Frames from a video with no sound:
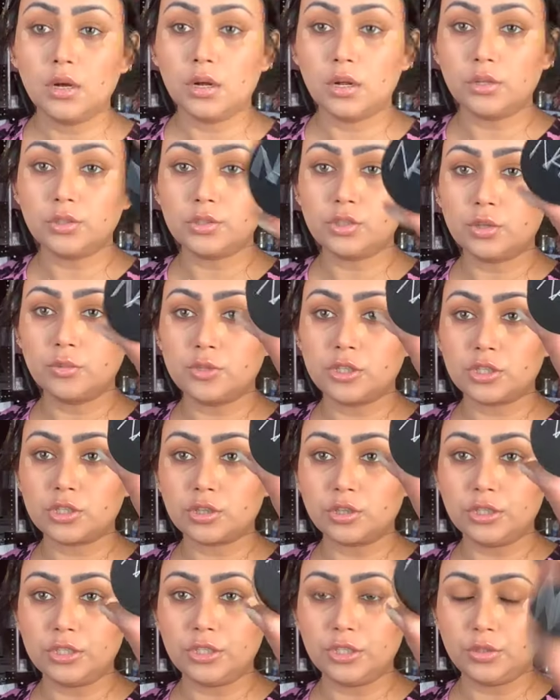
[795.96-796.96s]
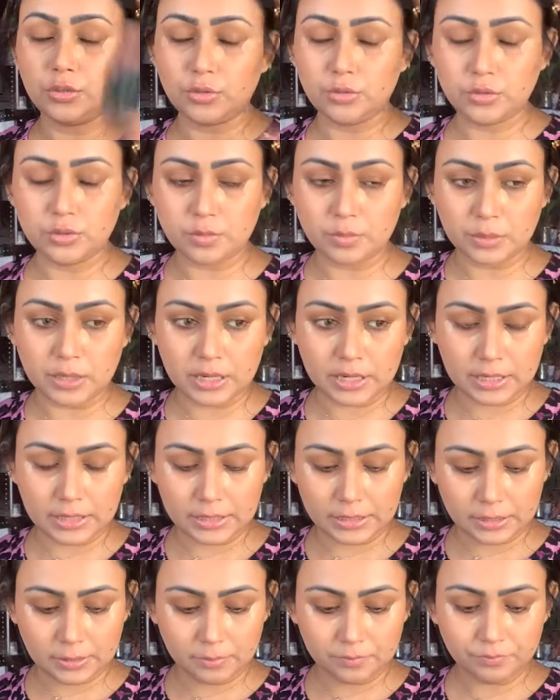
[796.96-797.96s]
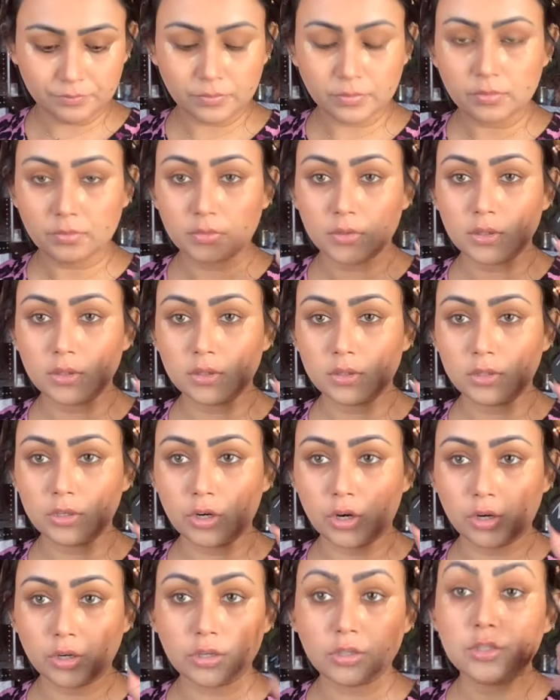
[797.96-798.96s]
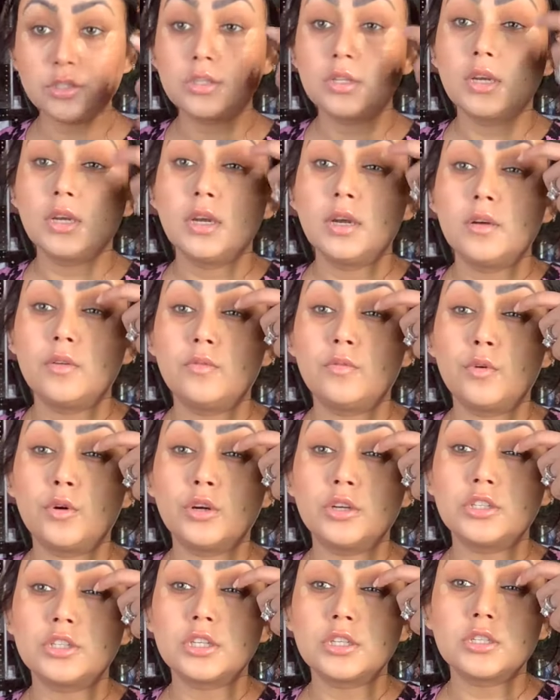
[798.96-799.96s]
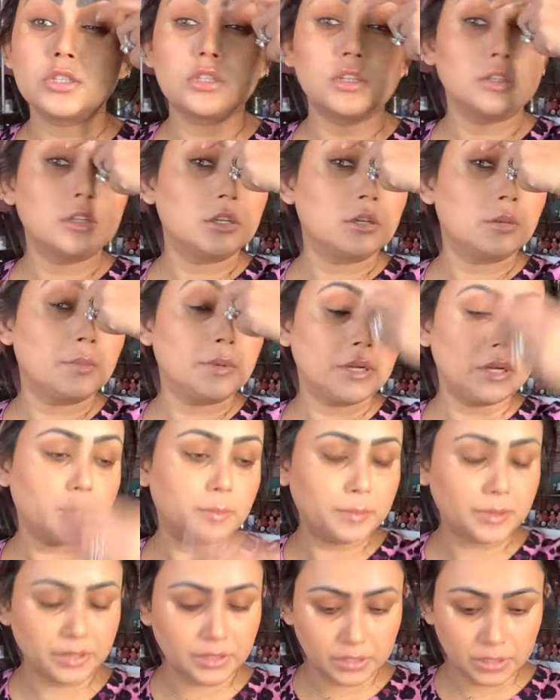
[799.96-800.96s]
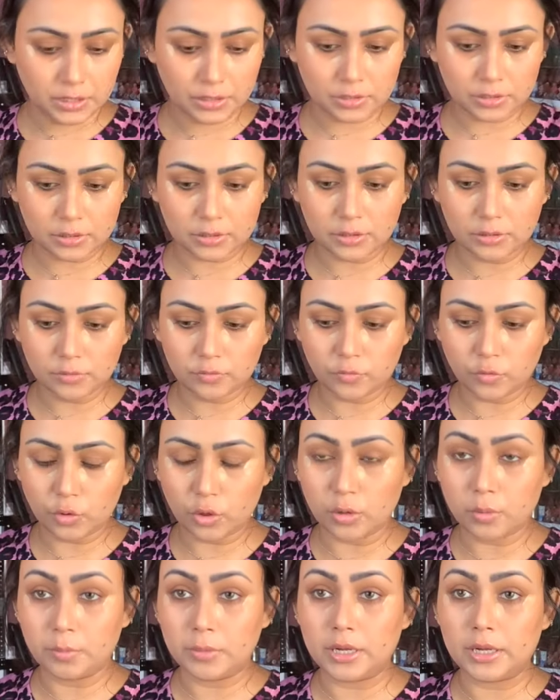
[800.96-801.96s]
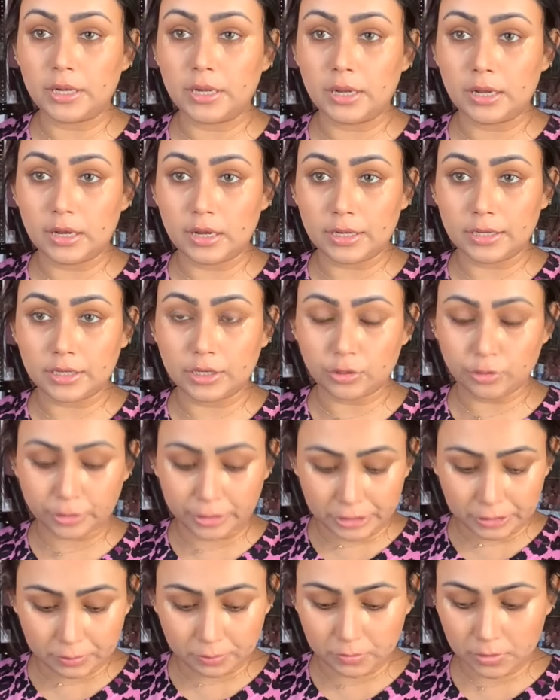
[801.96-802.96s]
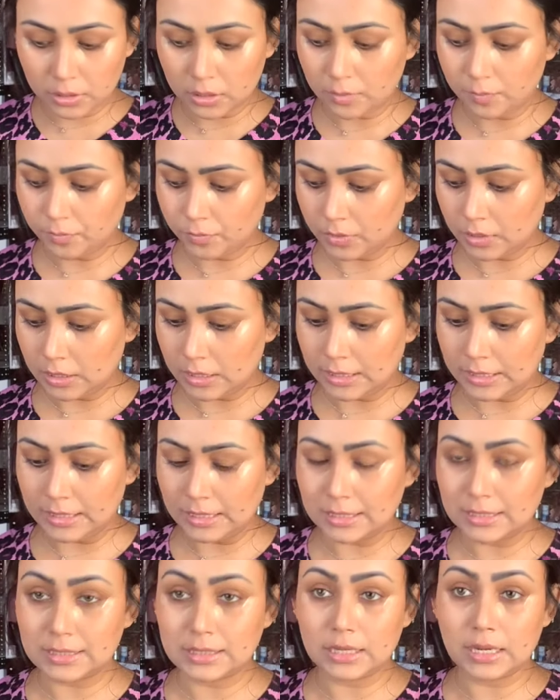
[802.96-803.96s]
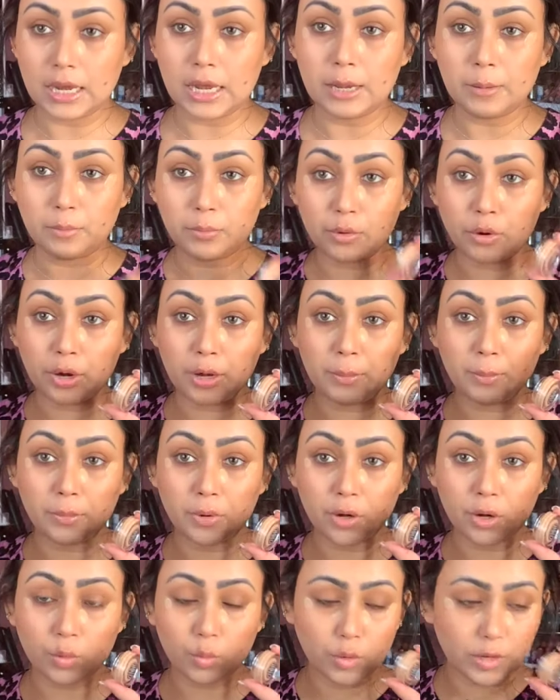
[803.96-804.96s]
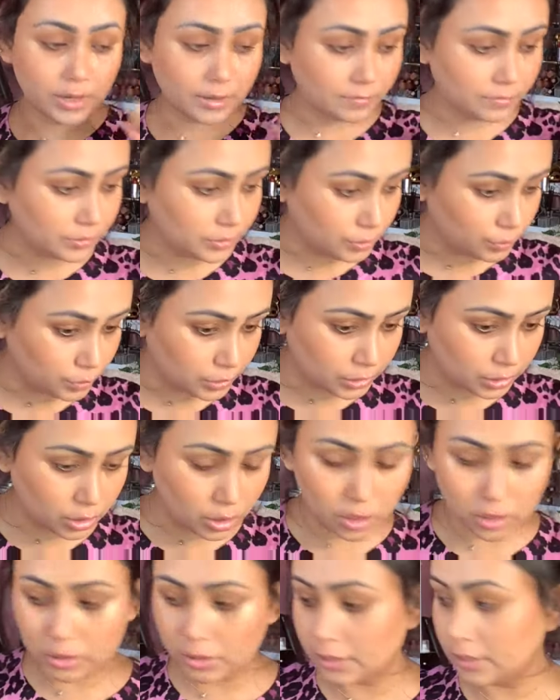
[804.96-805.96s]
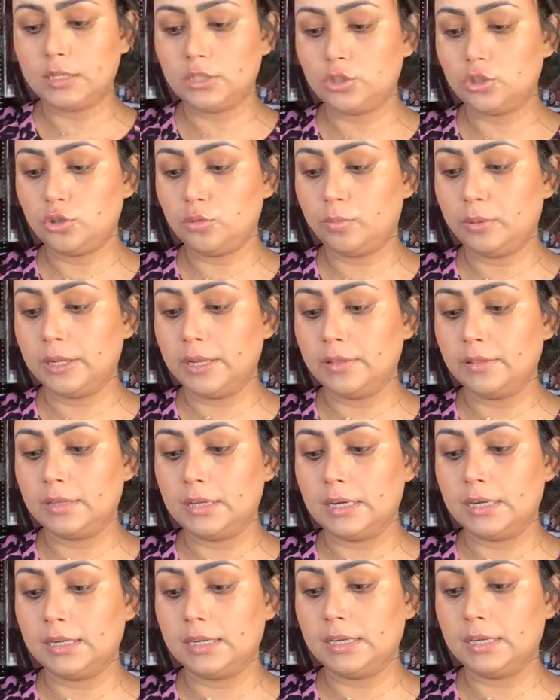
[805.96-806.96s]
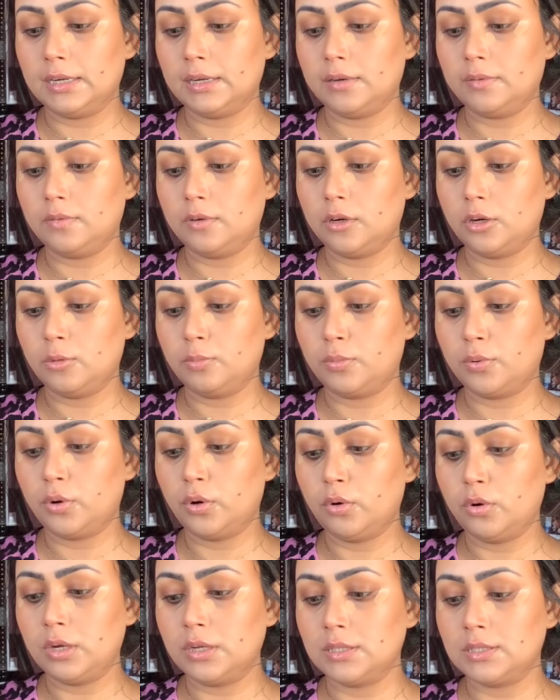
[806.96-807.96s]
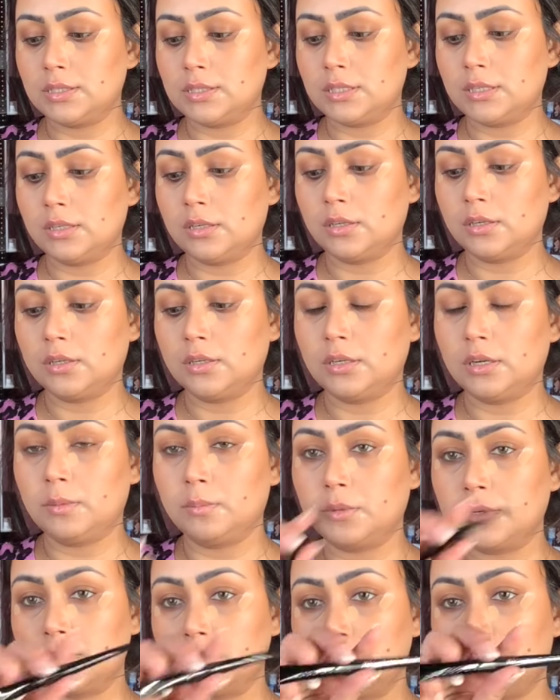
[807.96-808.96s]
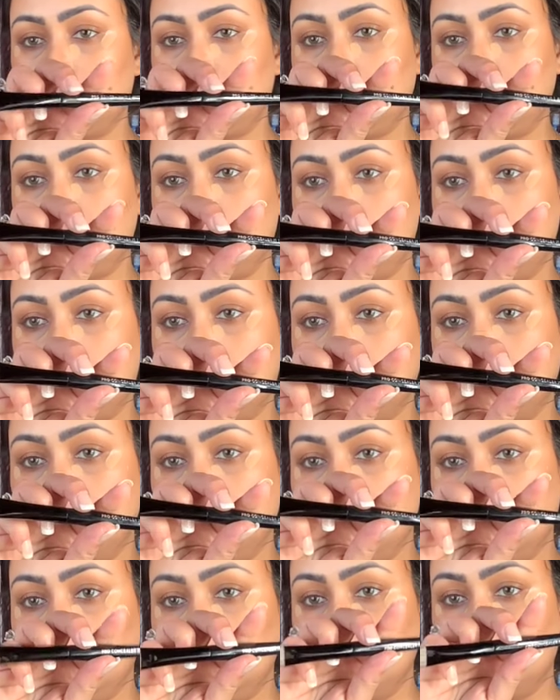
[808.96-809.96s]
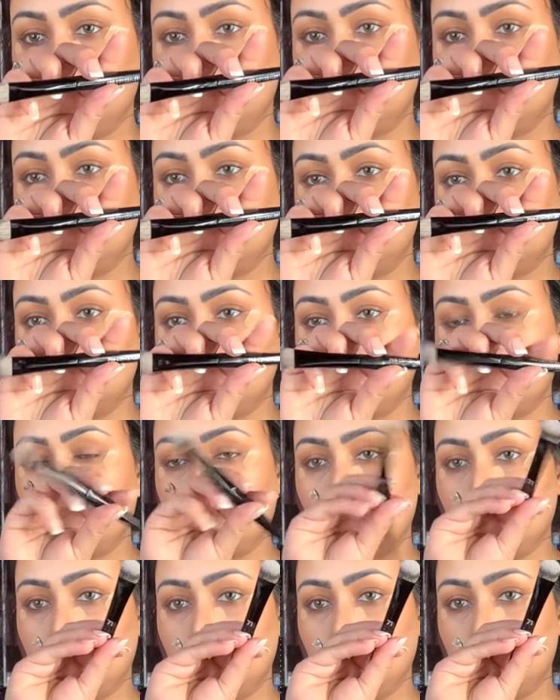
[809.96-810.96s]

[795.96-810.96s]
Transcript: Also, I'm just going to use my NARS for just a little bit up in here for my eye cream. I guess the eye primer, whatever you want to call it. And to blend that, I have a Pro Concealer number 71 from Sephora